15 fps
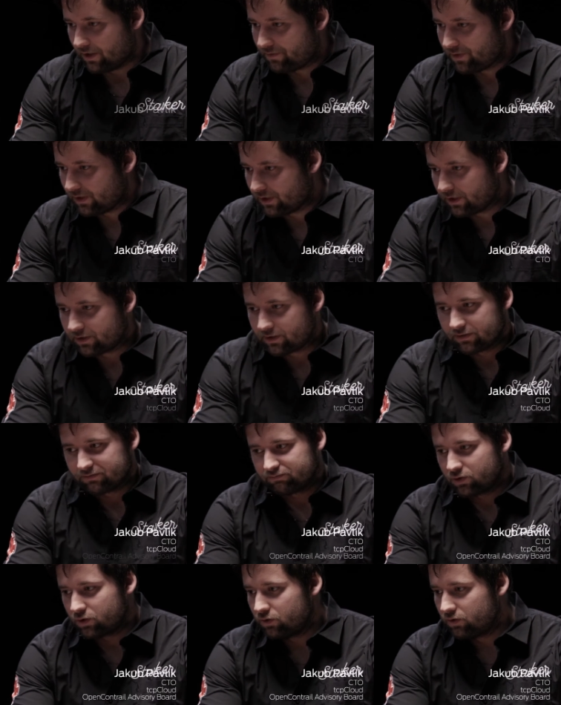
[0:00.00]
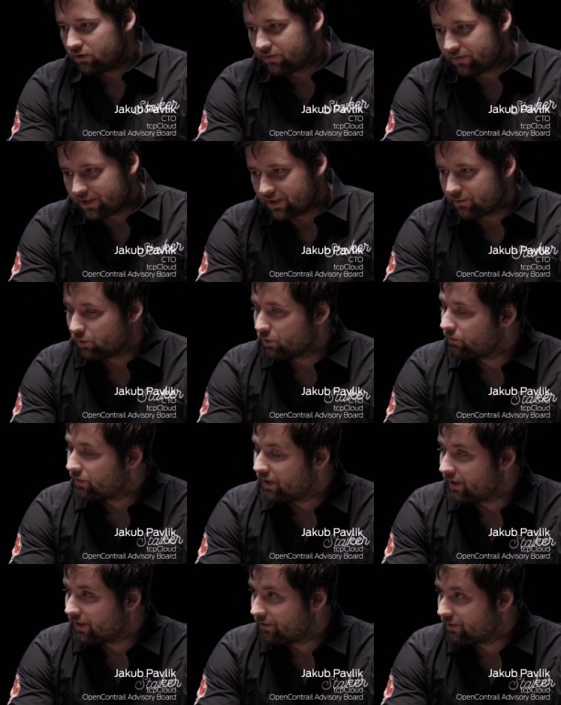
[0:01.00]
I think that cool thing what
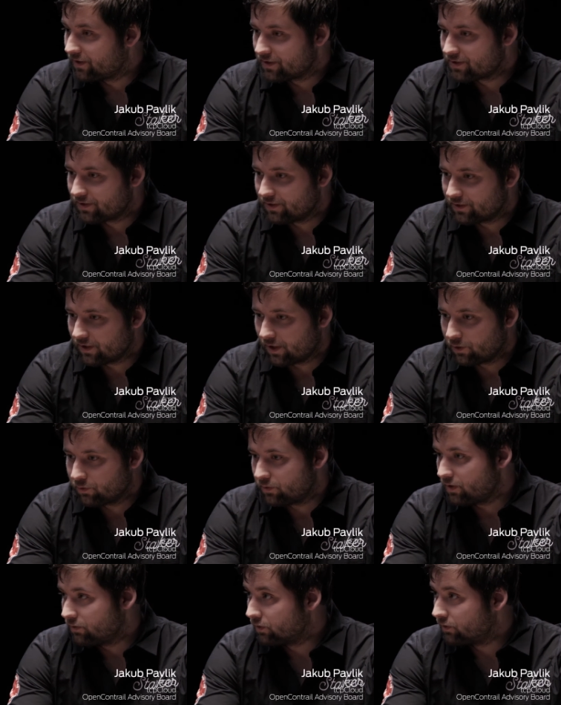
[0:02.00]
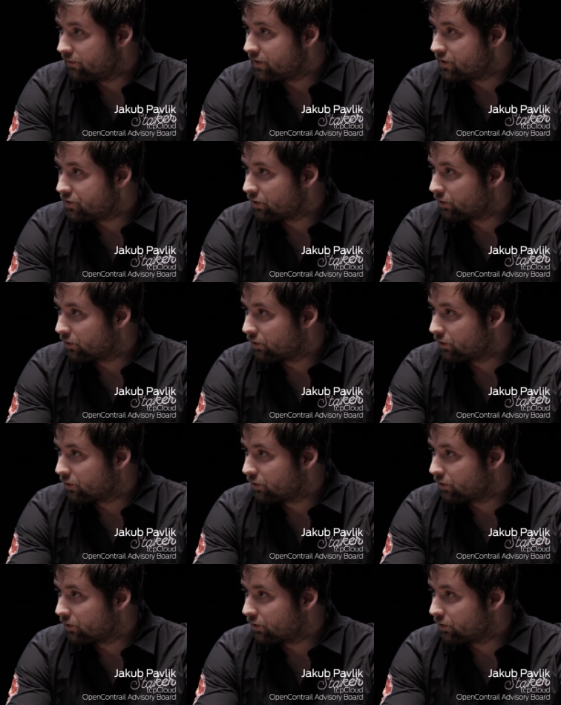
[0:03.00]
we have is, is IoT what we